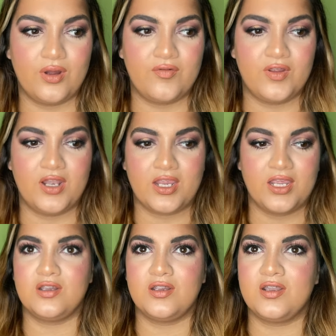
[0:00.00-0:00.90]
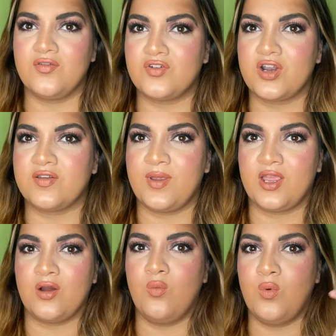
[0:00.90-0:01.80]
I feel like they've tried to make
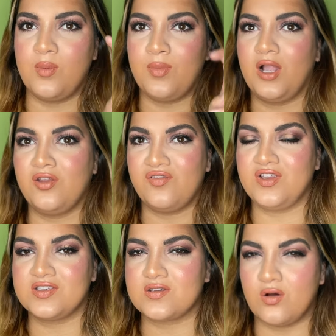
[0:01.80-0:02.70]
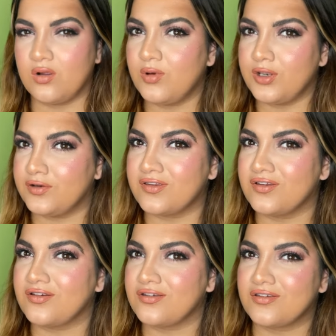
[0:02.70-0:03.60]
a one palette fits all, but it
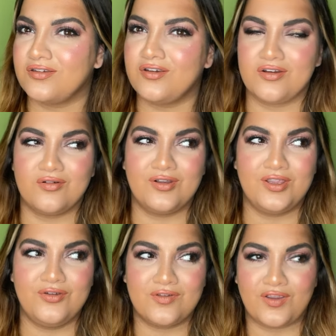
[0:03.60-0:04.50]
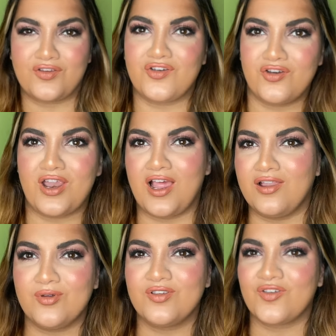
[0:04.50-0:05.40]
doesn't. You can only use like certain
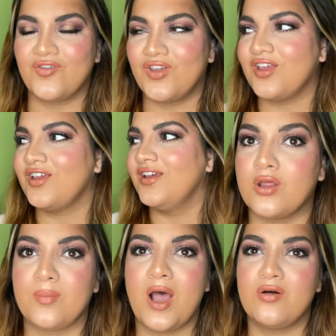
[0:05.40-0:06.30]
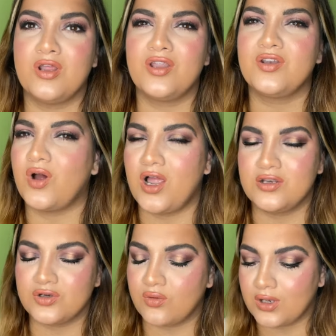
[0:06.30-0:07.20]
elements of it. A powder, I
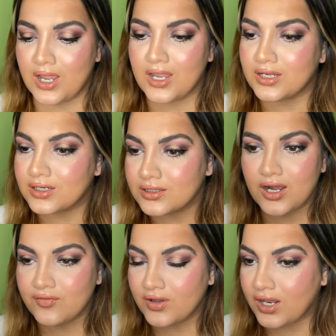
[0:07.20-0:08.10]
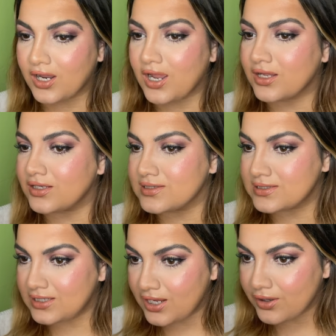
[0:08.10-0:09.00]
don't like. I feel like I can
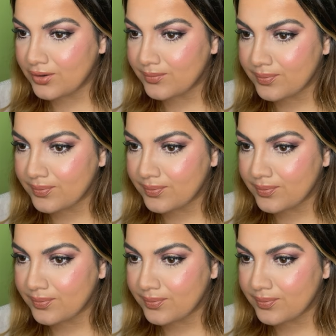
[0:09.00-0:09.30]
see it.